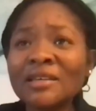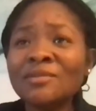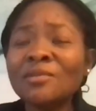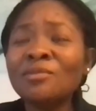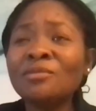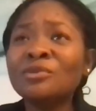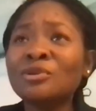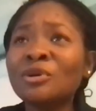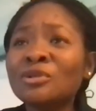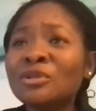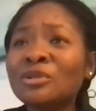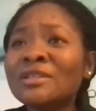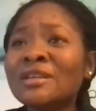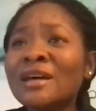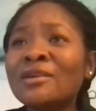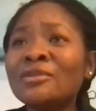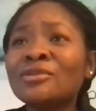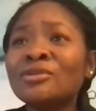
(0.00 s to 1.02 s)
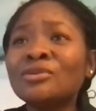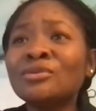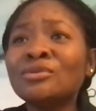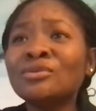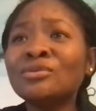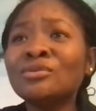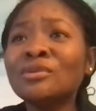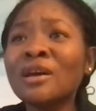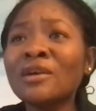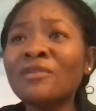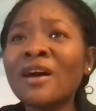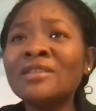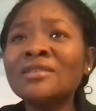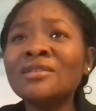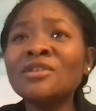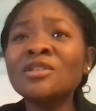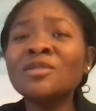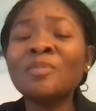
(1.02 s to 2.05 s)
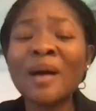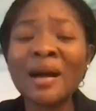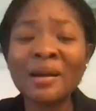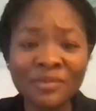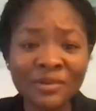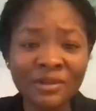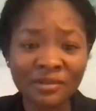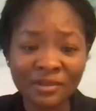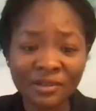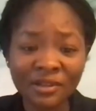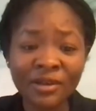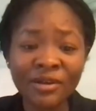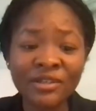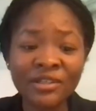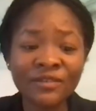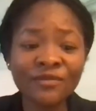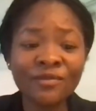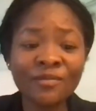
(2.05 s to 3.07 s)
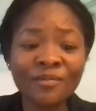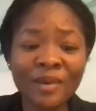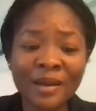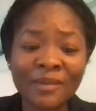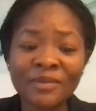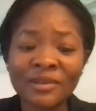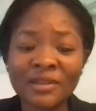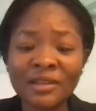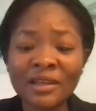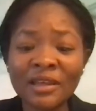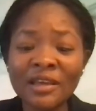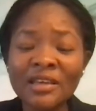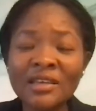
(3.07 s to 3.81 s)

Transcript: People taught us how to do, in fact, there was barbing. There was even barbing.